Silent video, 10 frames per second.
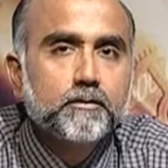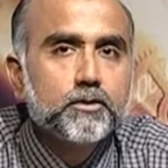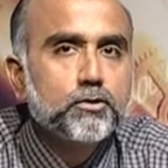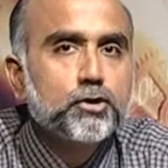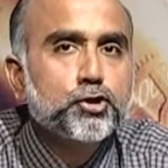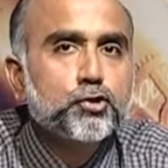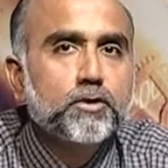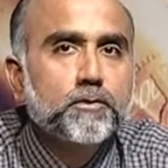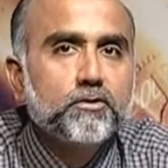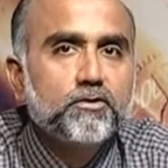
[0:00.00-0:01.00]
You're not sure
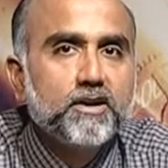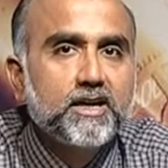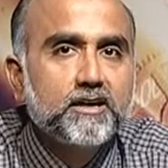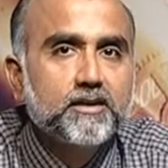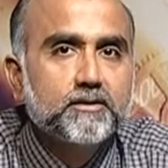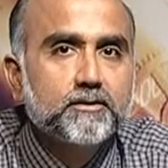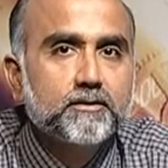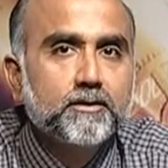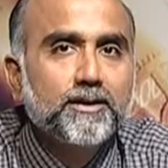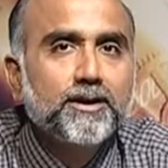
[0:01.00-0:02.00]
about the right answer.
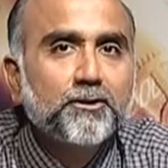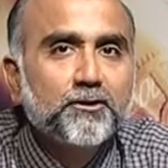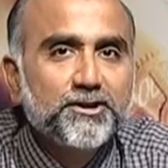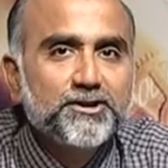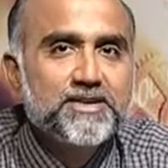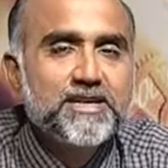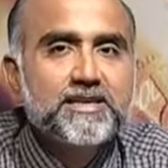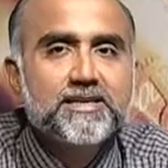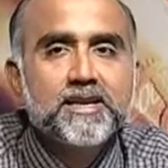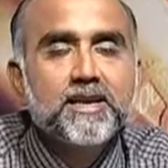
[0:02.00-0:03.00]
Reason
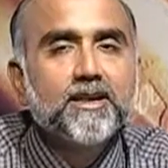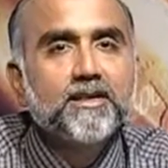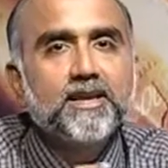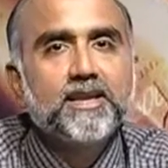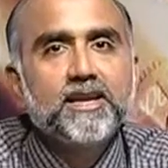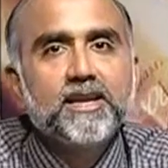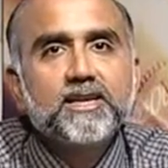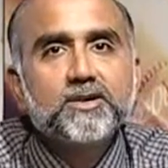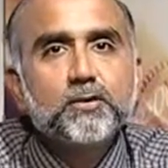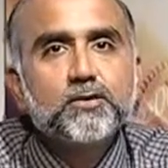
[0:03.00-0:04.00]
is that there
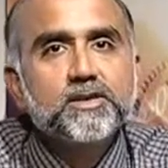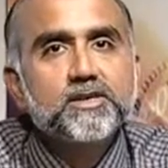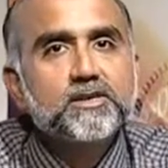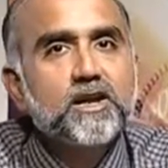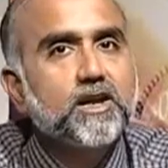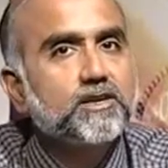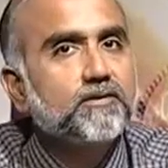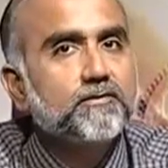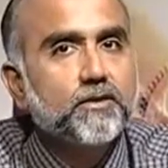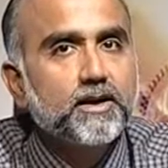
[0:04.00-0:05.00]
is no certain answer
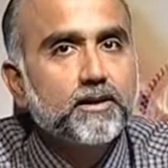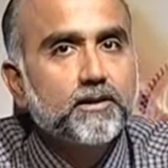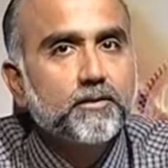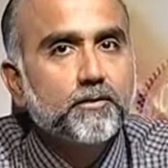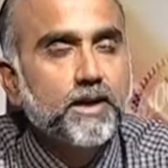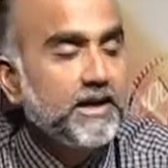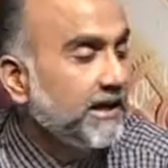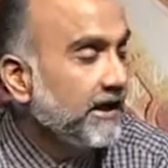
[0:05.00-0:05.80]
for it, right?